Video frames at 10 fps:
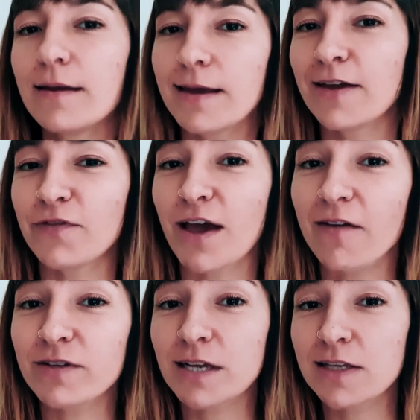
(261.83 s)
If you
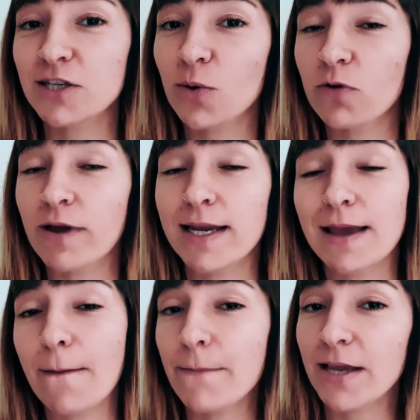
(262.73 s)
haven't done so already,
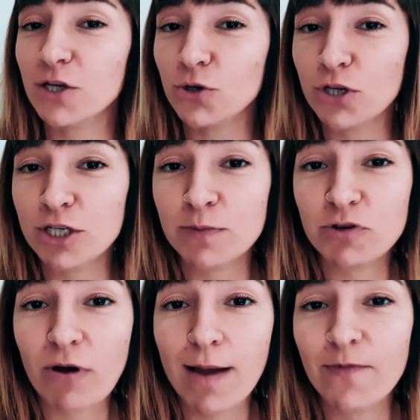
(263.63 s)
make sure you
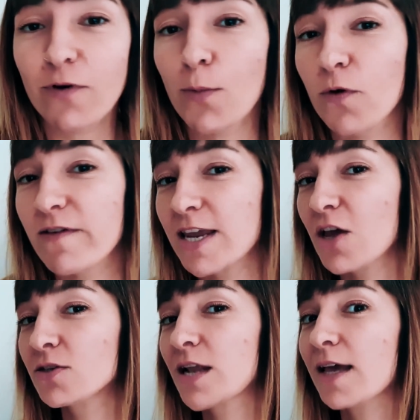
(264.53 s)
subscribe for more
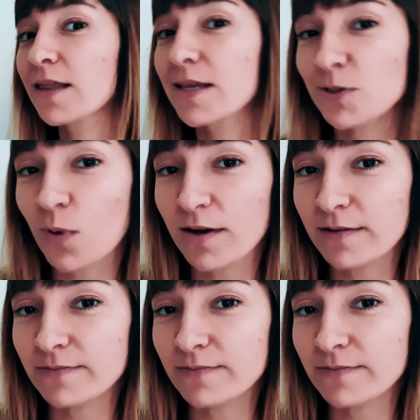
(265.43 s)
videos like this one.